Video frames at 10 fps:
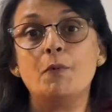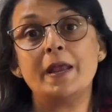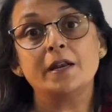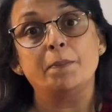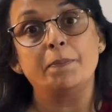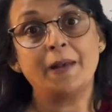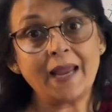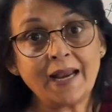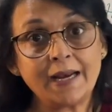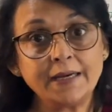when a
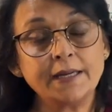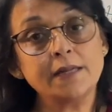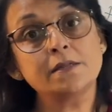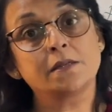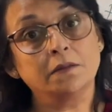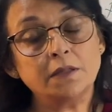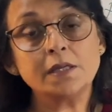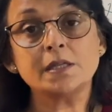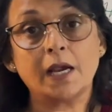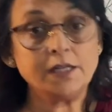plant can
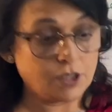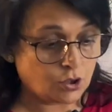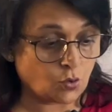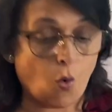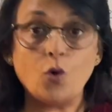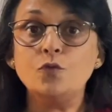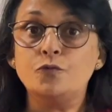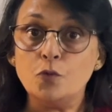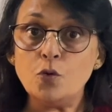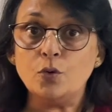synthesize its own
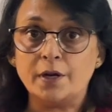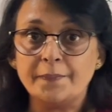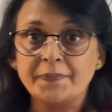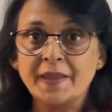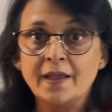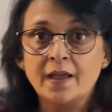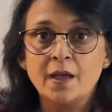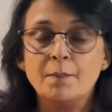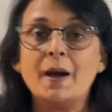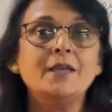food
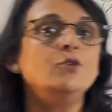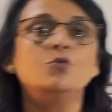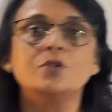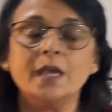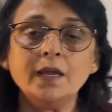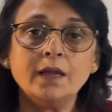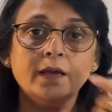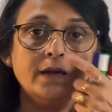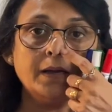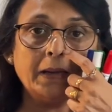by using
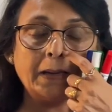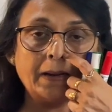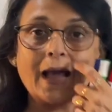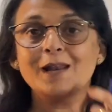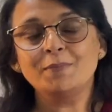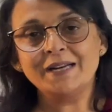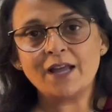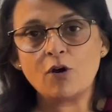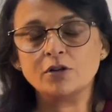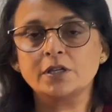carbon
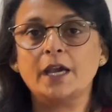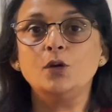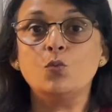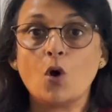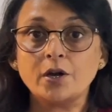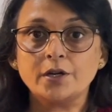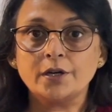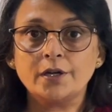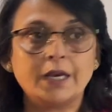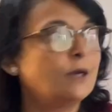dioxide,
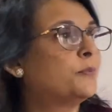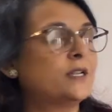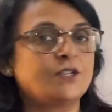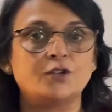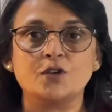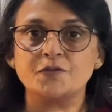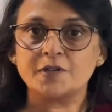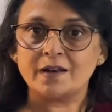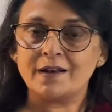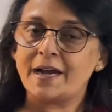water in presence of
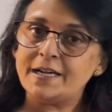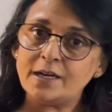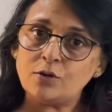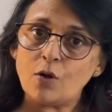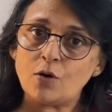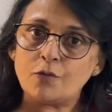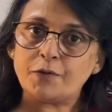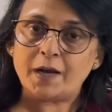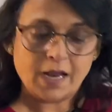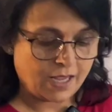sunlight and
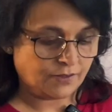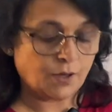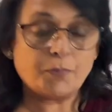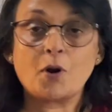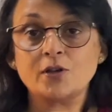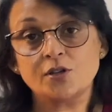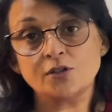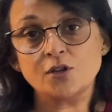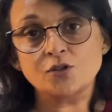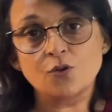chlorophyll. The
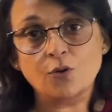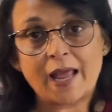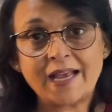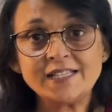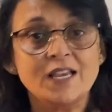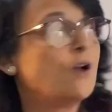process is known as